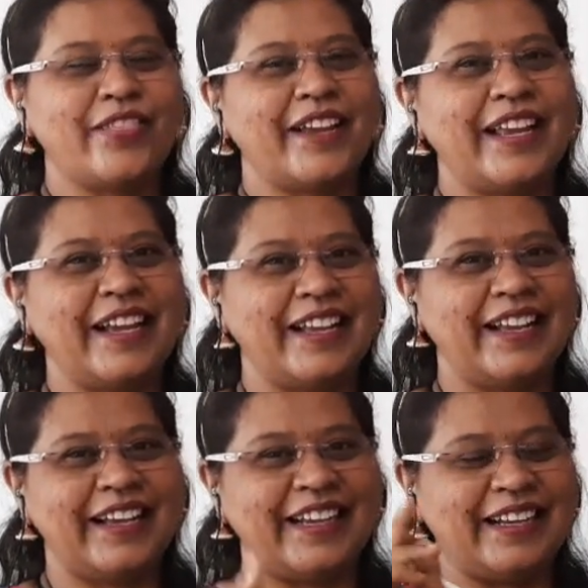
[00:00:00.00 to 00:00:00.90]
on the
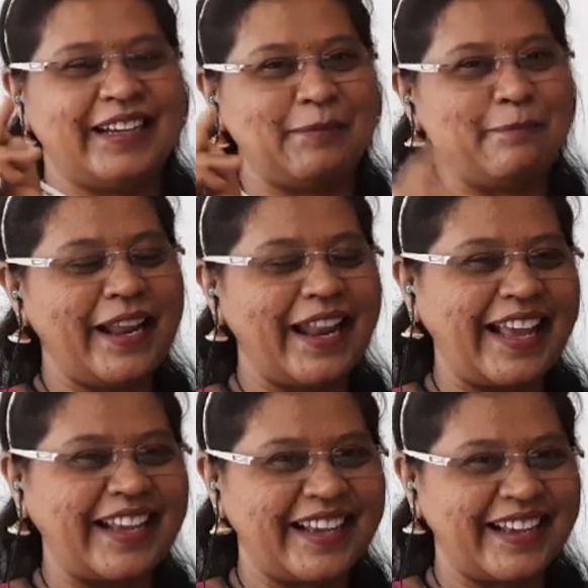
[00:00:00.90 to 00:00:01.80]
bell
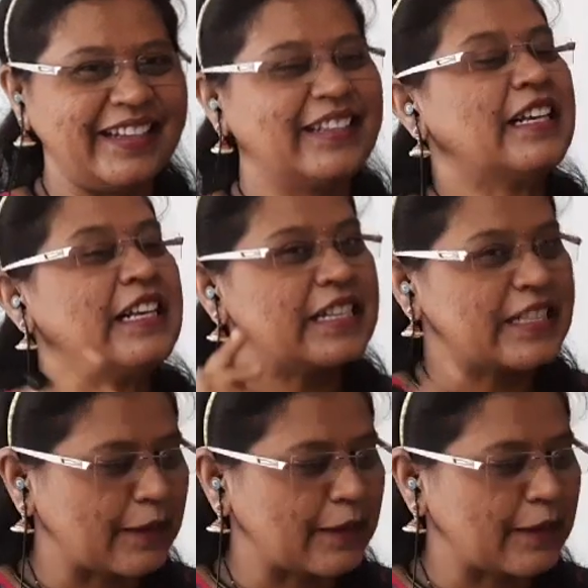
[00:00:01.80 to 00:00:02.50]
icon,